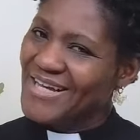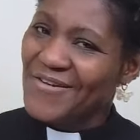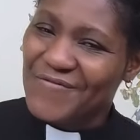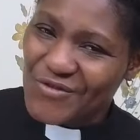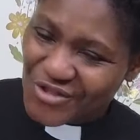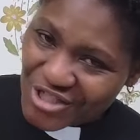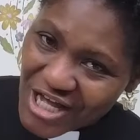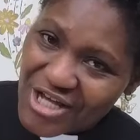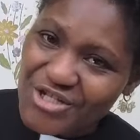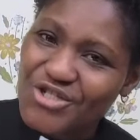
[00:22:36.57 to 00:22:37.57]
if you
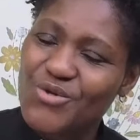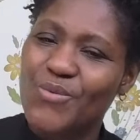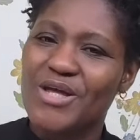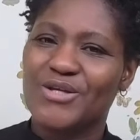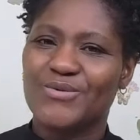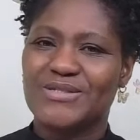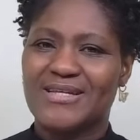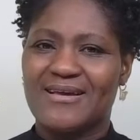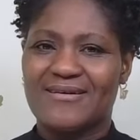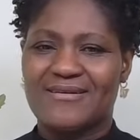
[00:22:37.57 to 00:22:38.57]
change the way you
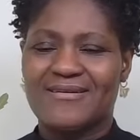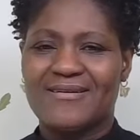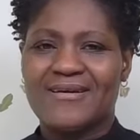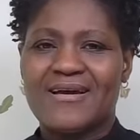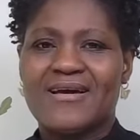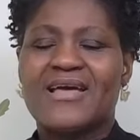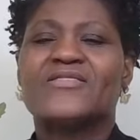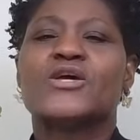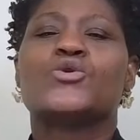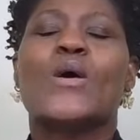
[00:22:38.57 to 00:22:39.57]
think, and
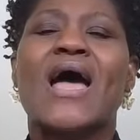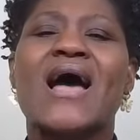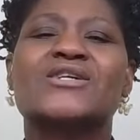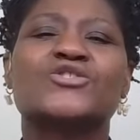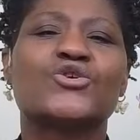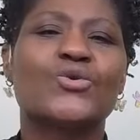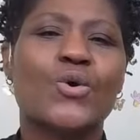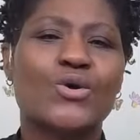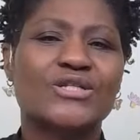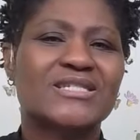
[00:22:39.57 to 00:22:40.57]
then you ask the
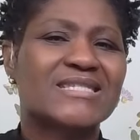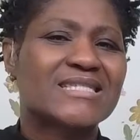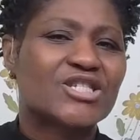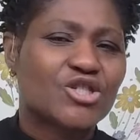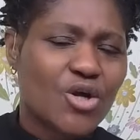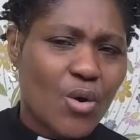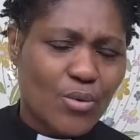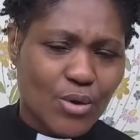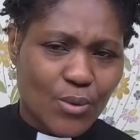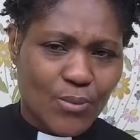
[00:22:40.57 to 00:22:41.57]
Lord to show
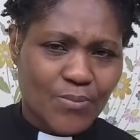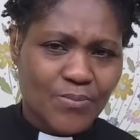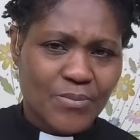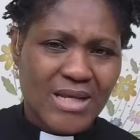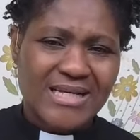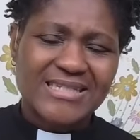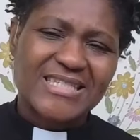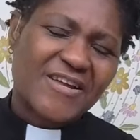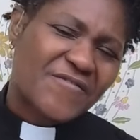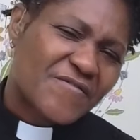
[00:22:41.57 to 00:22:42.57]
you the
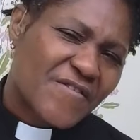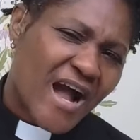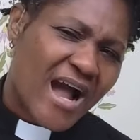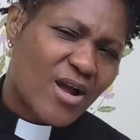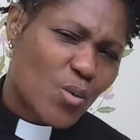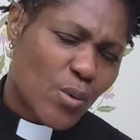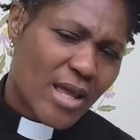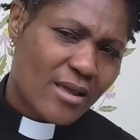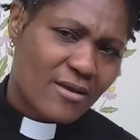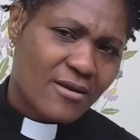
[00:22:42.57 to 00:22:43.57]
divine
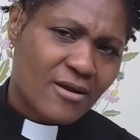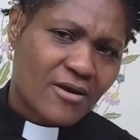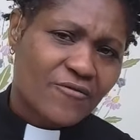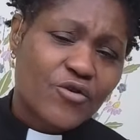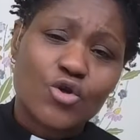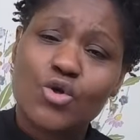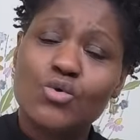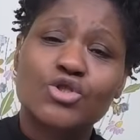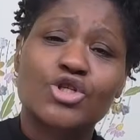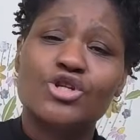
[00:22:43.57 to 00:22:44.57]
way for
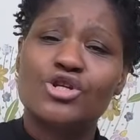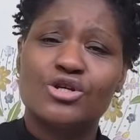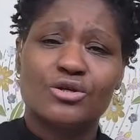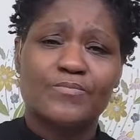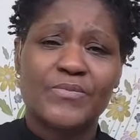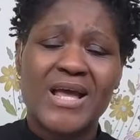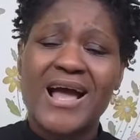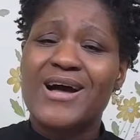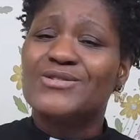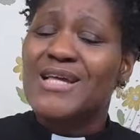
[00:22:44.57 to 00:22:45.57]
you to learn
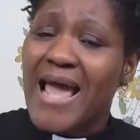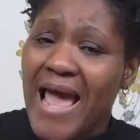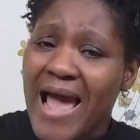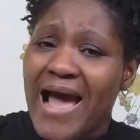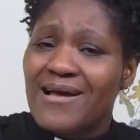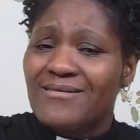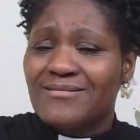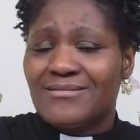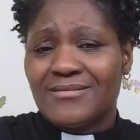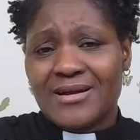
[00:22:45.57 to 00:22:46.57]
how to
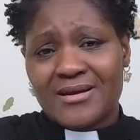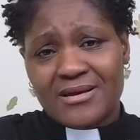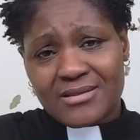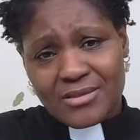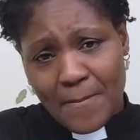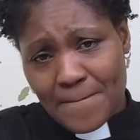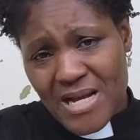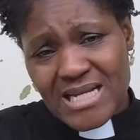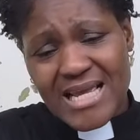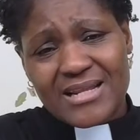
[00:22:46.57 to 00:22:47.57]
handle the
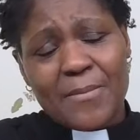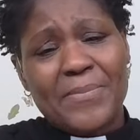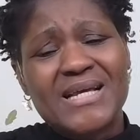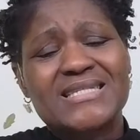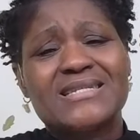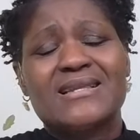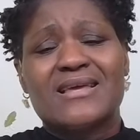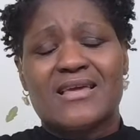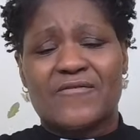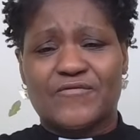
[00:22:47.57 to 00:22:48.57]
money and the blessing
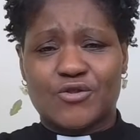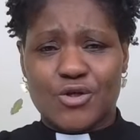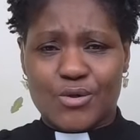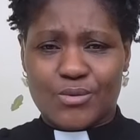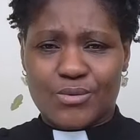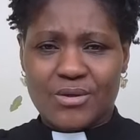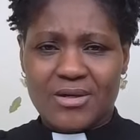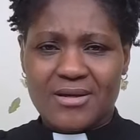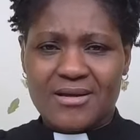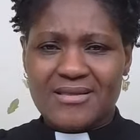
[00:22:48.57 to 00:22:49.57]
He gives to you,
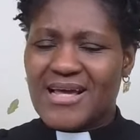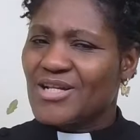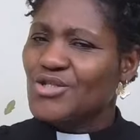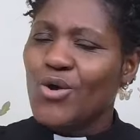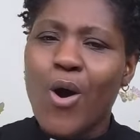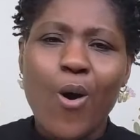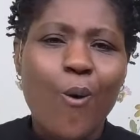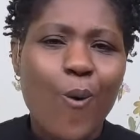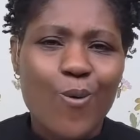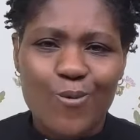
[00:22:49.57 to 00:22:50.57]
then it's a
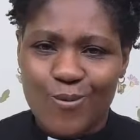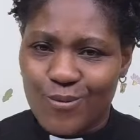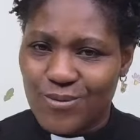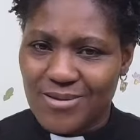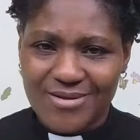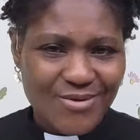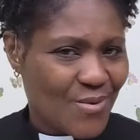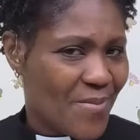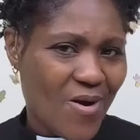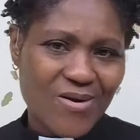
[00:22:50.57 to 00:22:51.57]
whole new
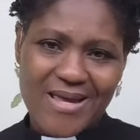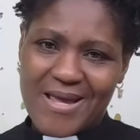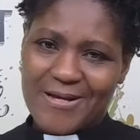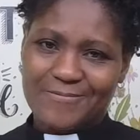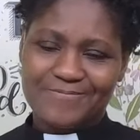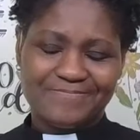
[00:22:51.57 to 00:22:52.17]
ballgame.